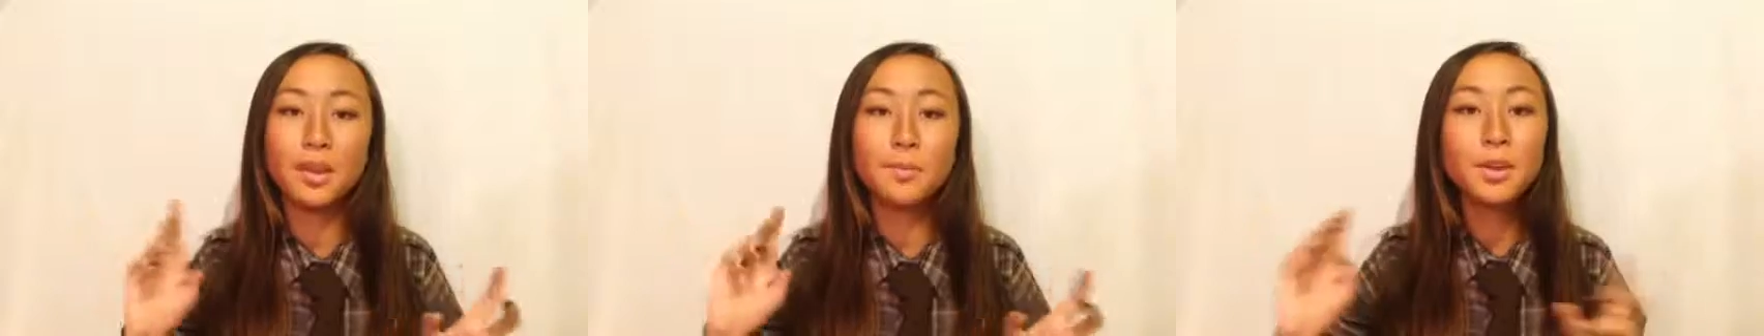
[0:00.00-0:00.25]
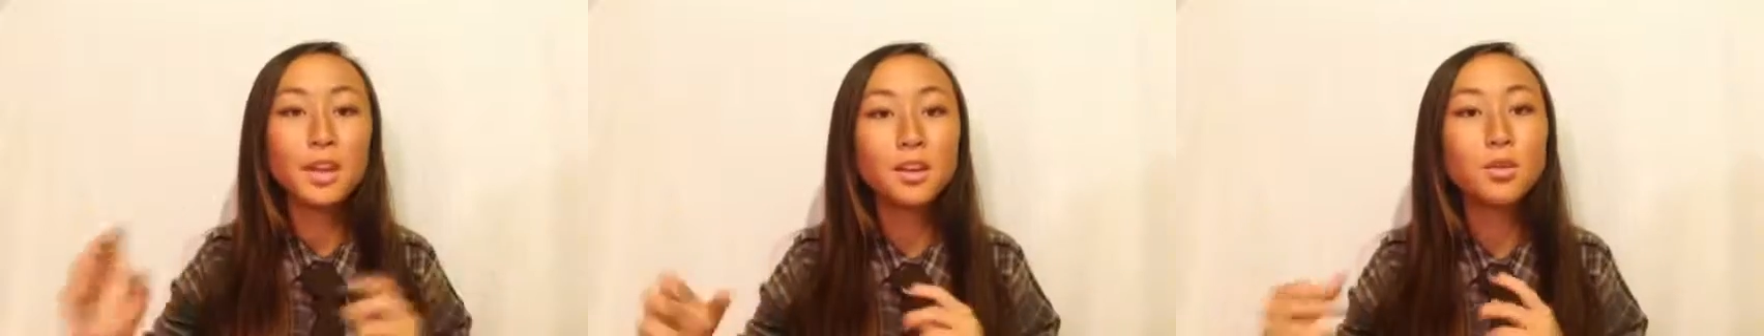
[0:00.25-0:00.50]
it'd
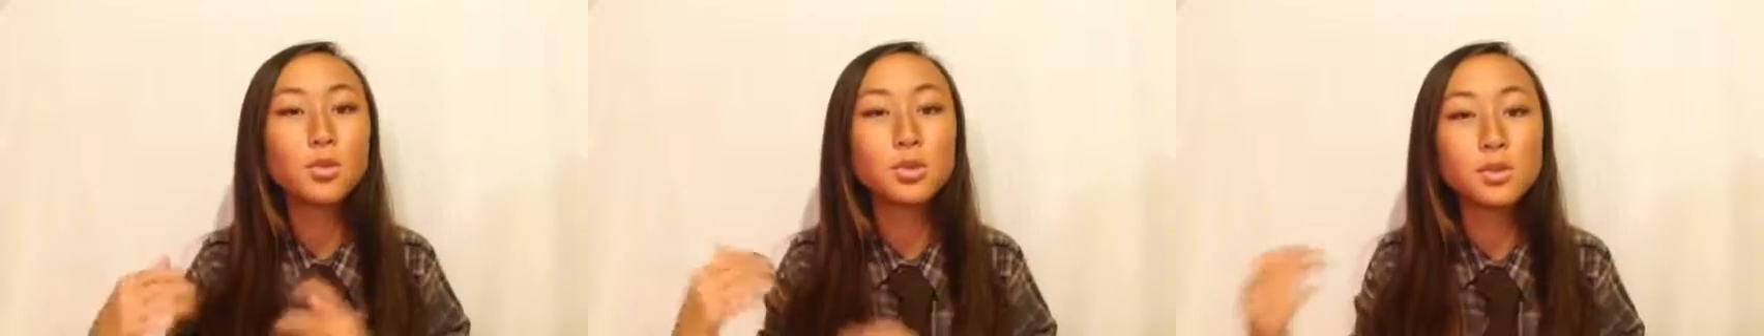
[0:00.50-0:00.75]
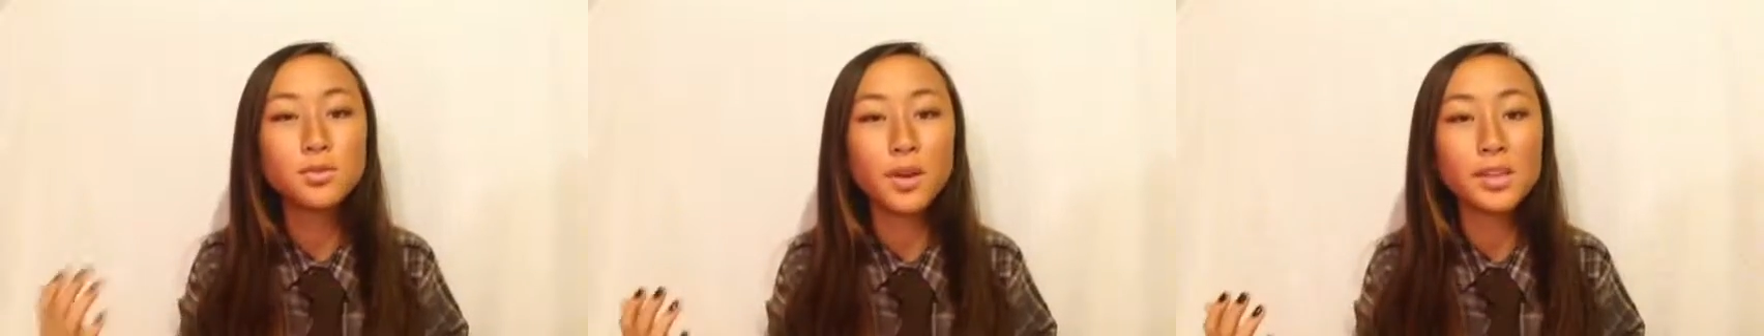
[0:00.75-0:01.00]
be kind of cool
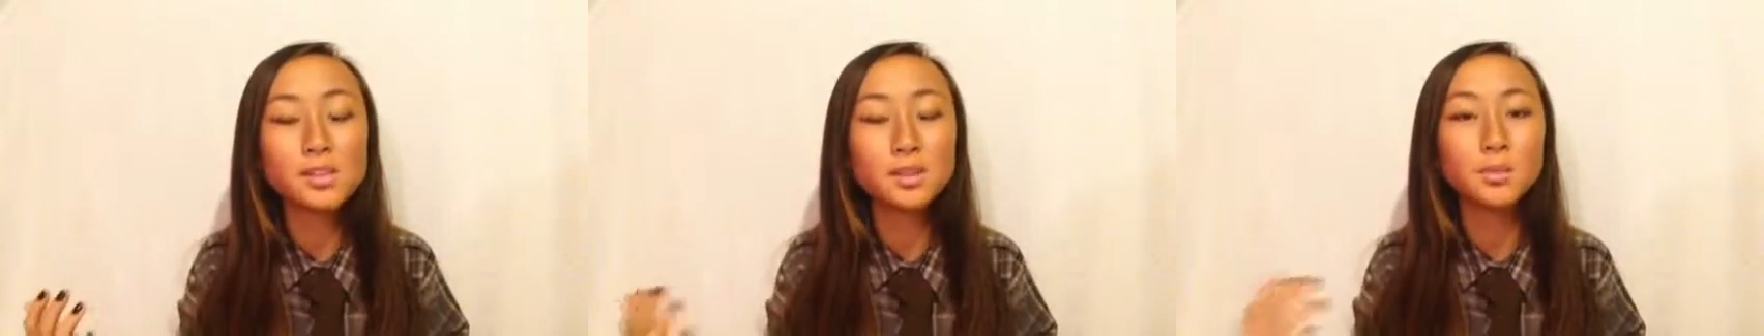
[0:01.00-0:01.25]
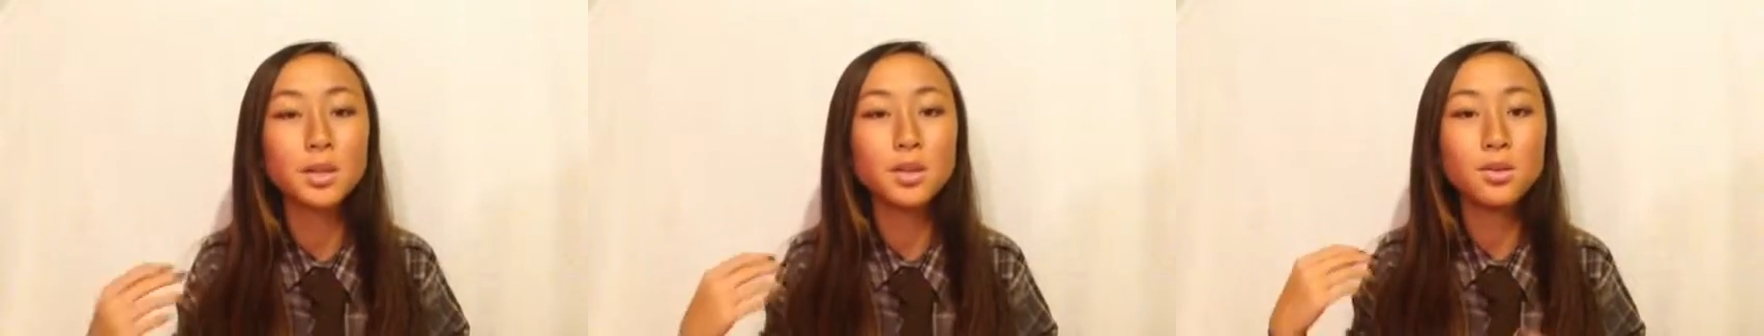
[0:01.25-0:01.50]
to find
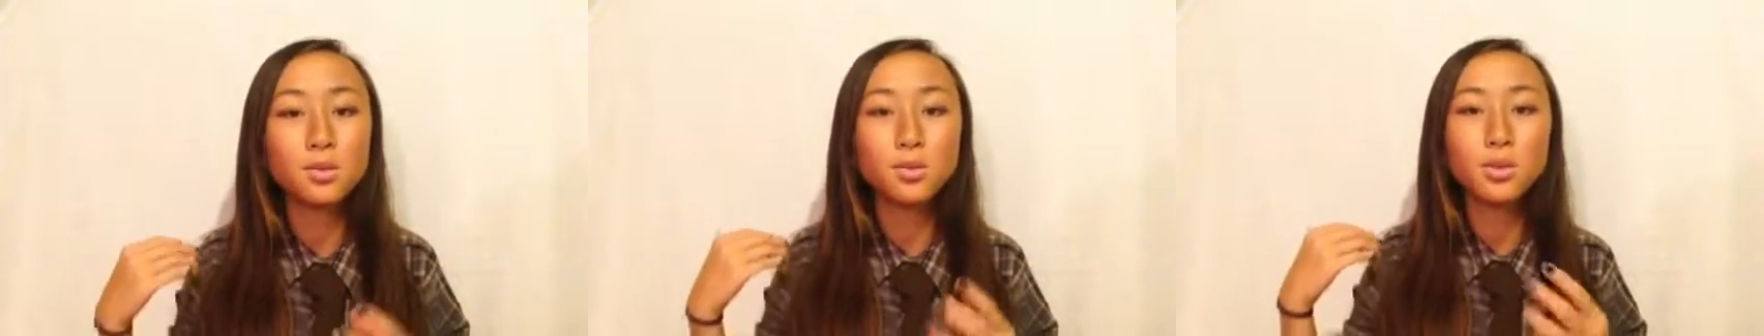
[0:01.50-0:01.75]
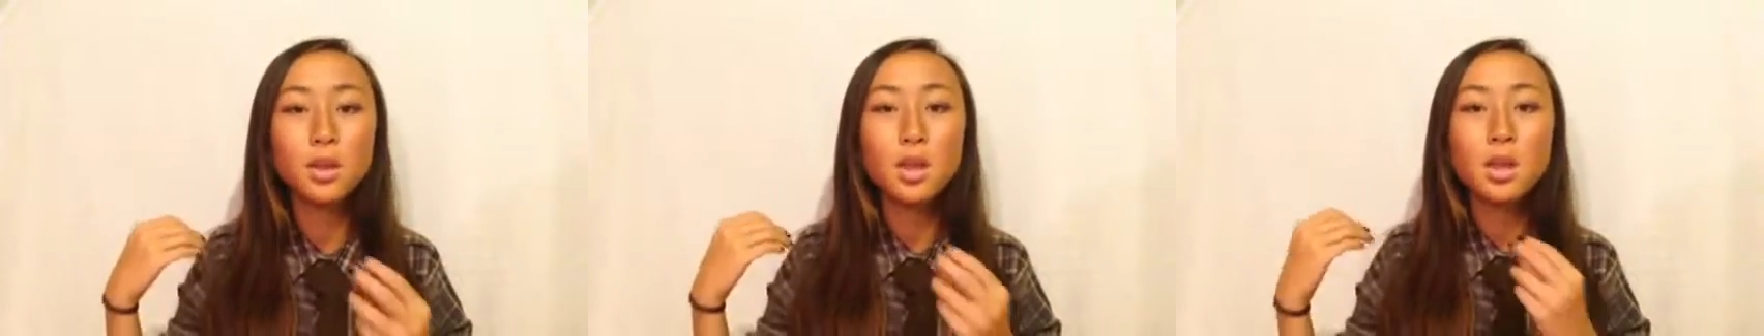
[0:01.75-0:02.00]
somebody who
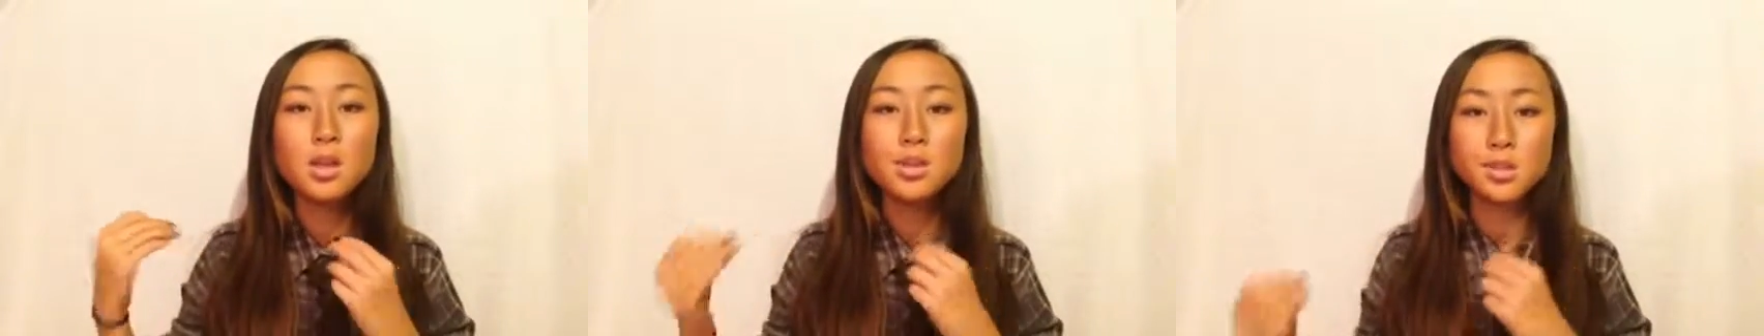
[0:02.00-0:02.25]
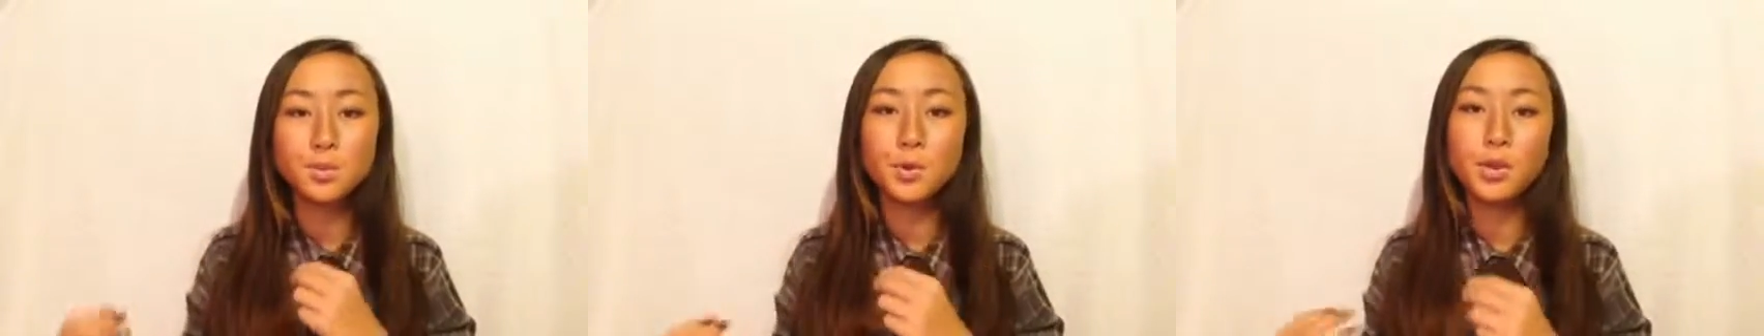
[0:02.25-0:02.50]

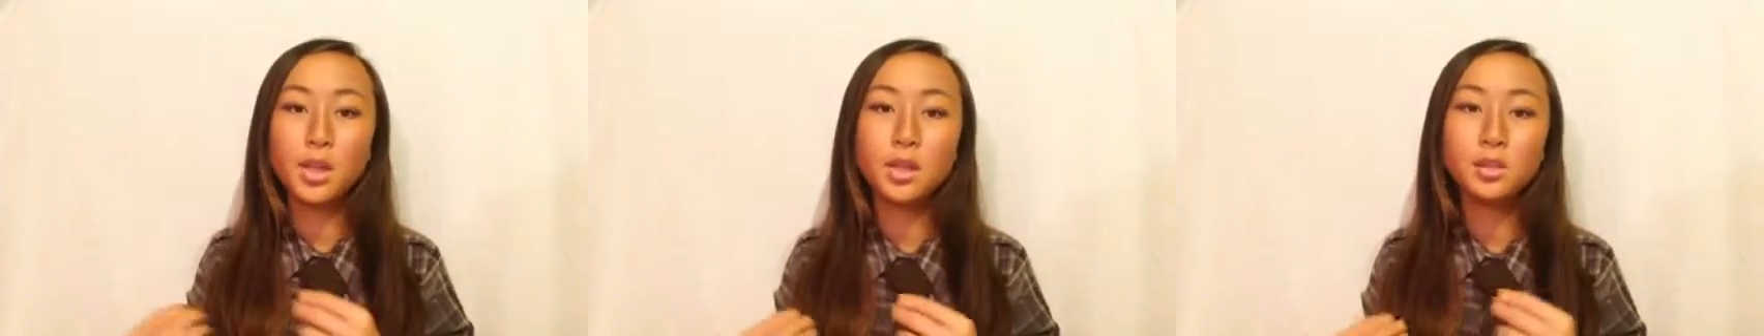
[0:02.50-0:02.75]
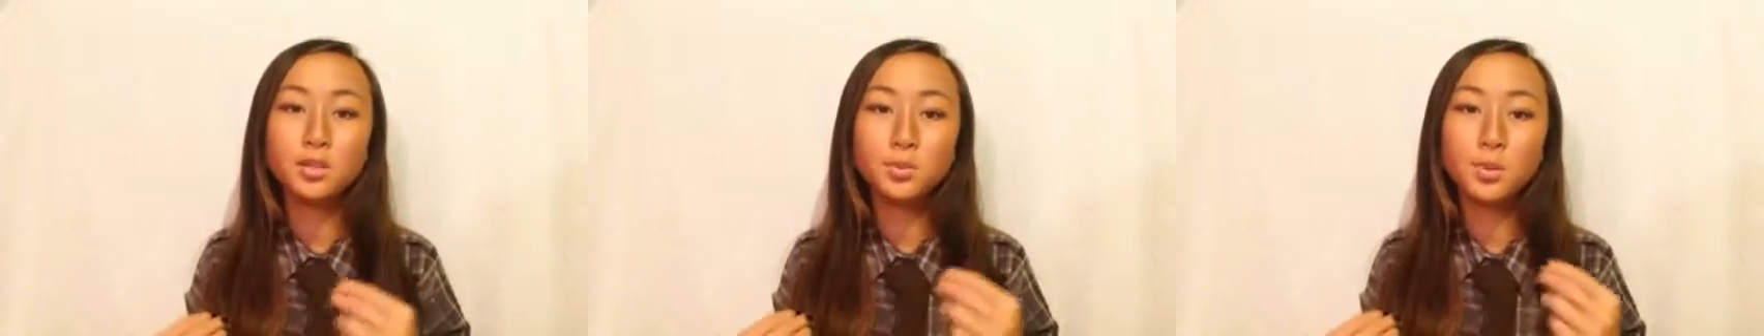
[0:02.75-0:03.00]
spoke
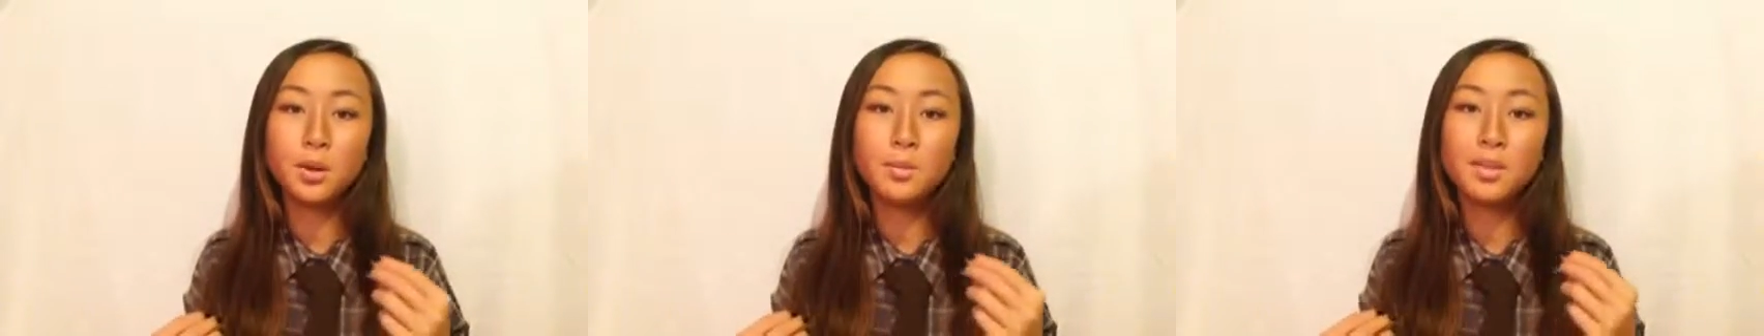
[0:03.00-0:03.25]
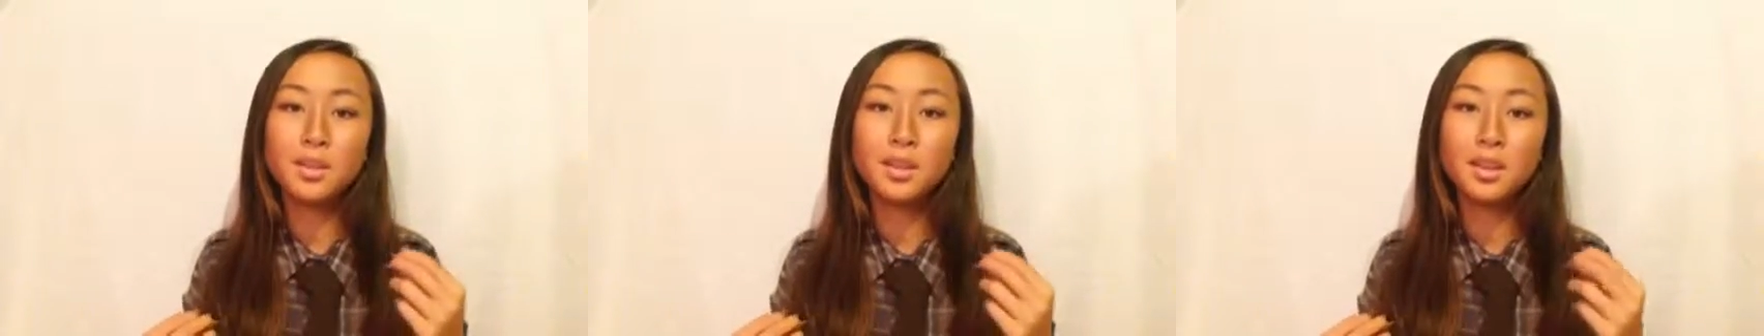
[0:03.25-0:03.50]
English, but I
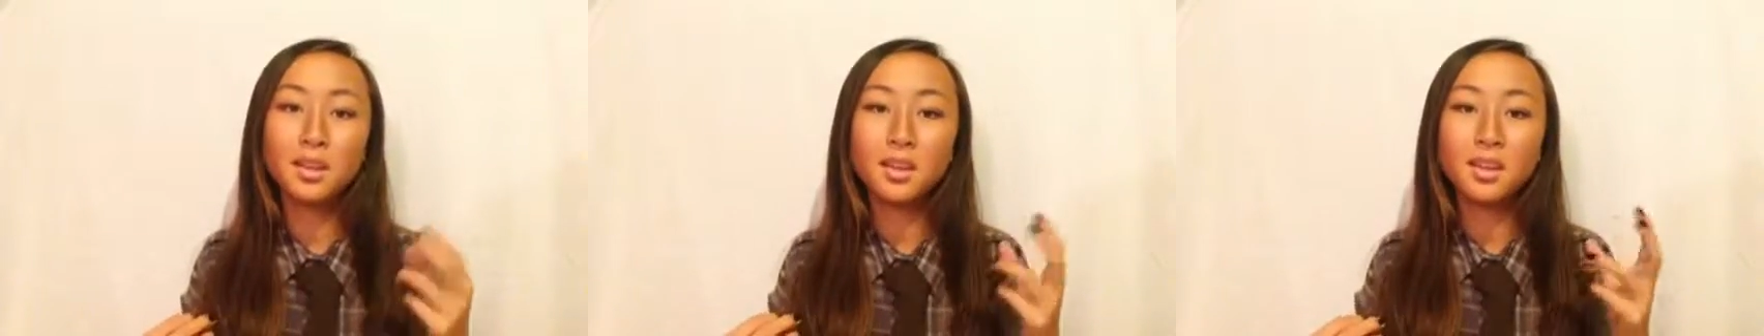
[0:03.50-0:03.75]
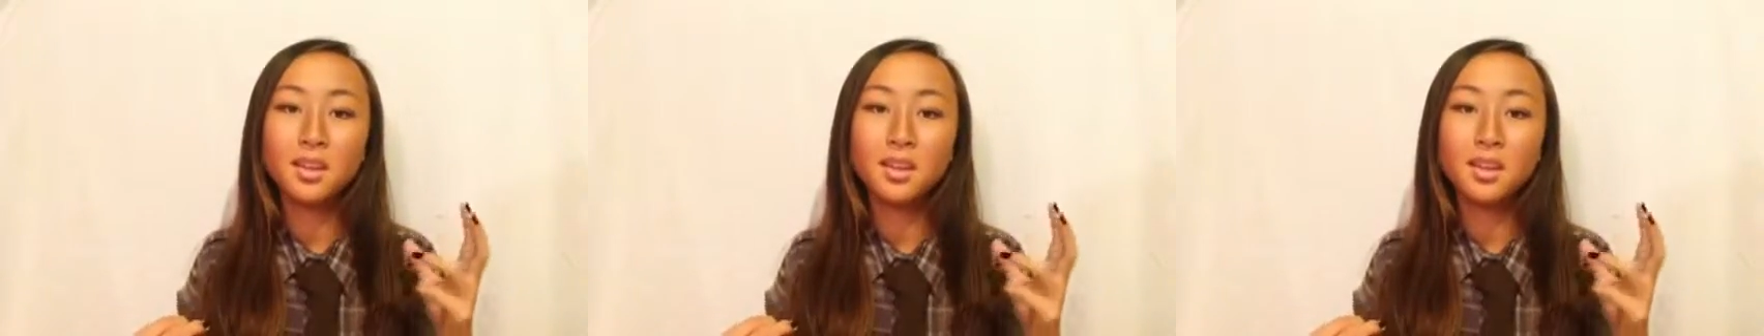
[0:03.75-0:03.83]
mean like